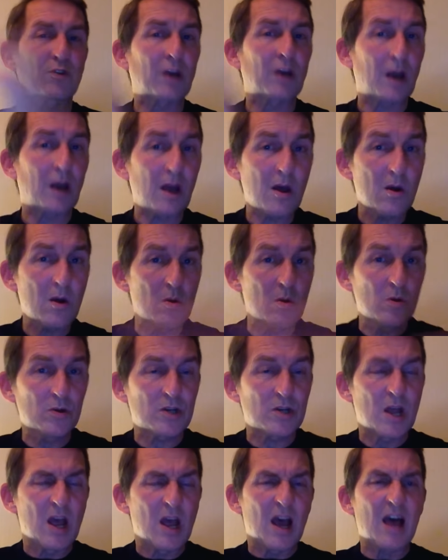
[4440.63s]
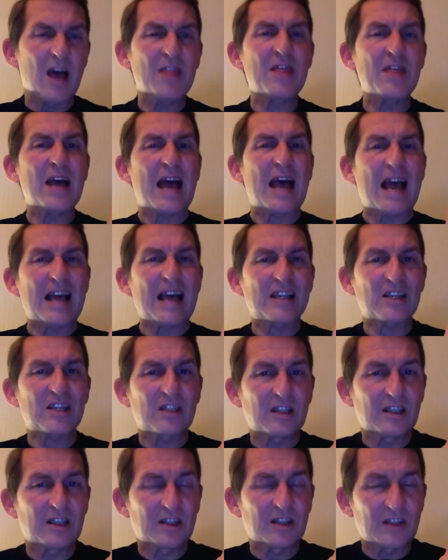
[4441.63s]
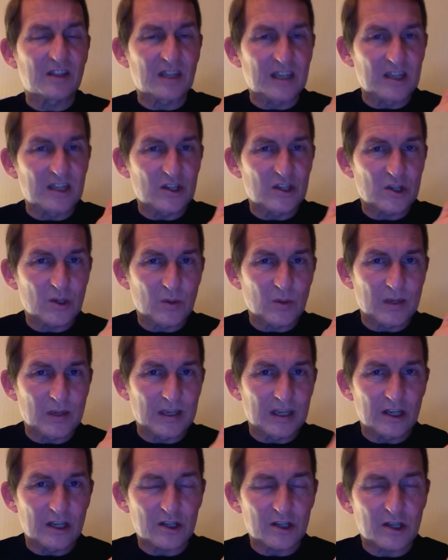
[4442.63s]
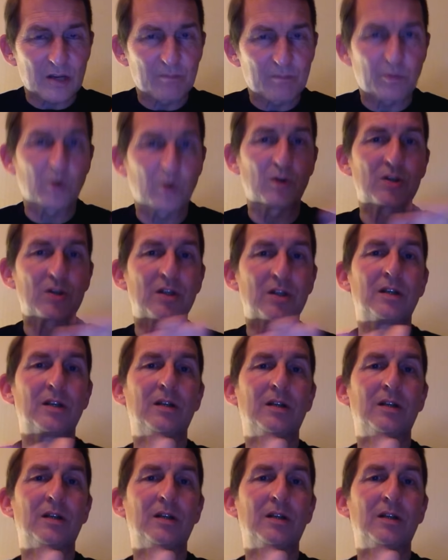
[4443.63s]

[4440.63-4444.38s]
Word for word: closed, and the hassle that these two idiots had put